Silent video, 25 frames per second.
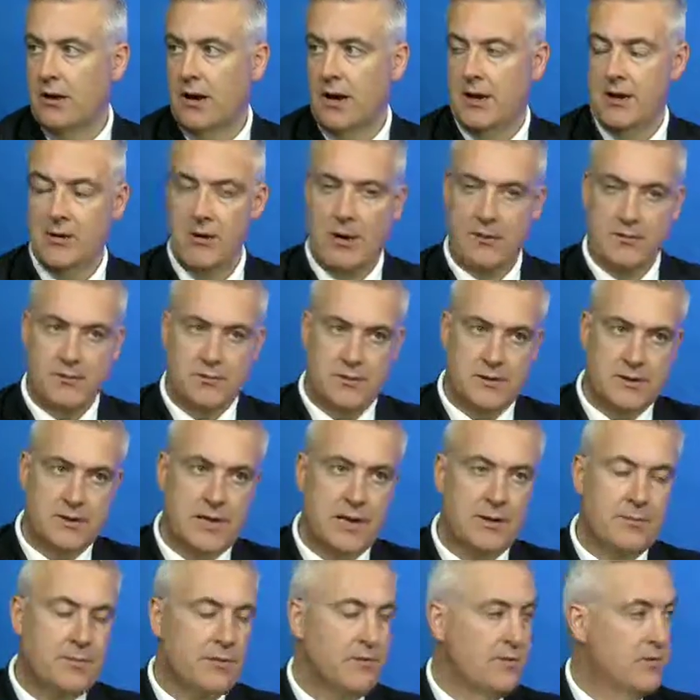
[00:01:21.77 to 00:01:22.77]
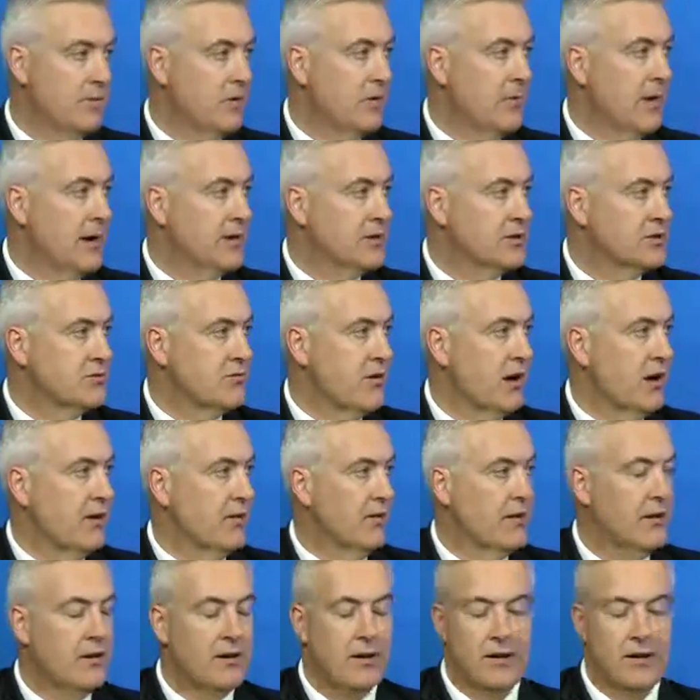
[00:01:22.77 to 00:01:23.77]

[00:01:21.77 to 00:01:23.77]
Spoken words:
and you have to attend before a magistrate